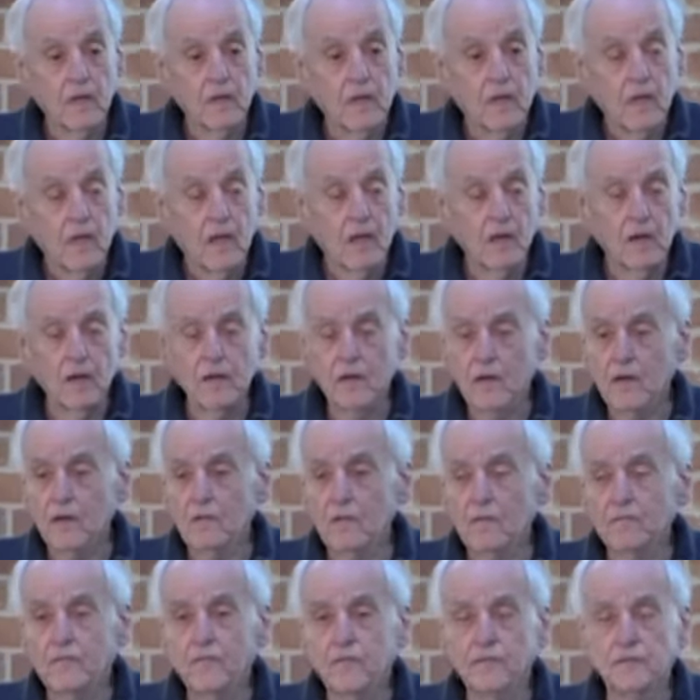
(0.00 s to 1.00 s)
And I don't know
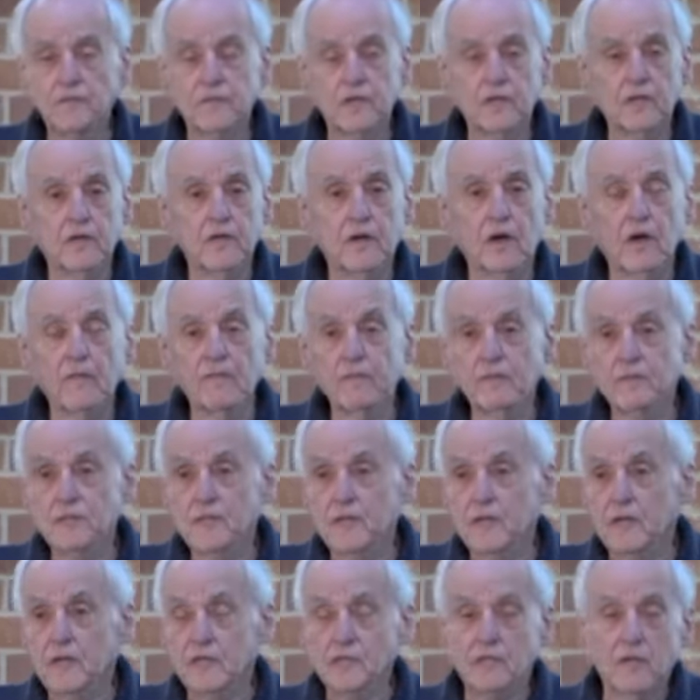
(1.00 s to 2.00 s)
if you've seen it. I haven't
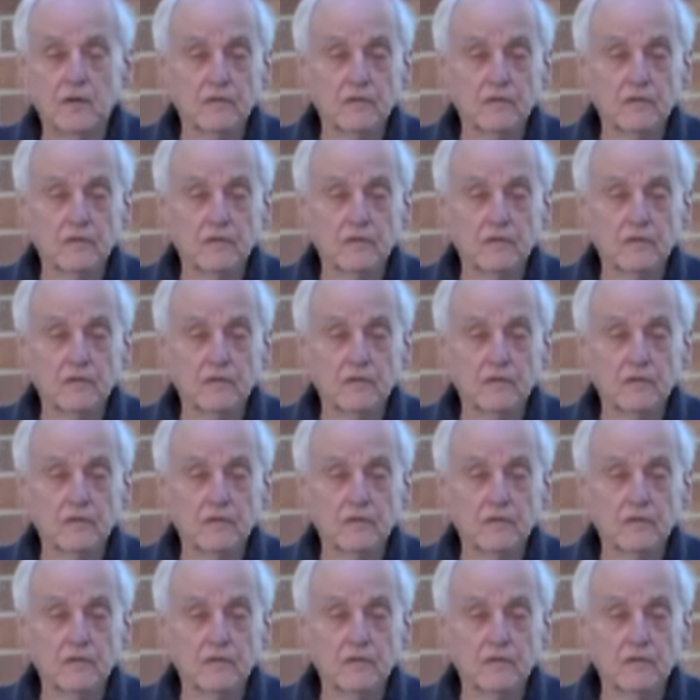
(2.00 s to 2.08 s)
seen it actually.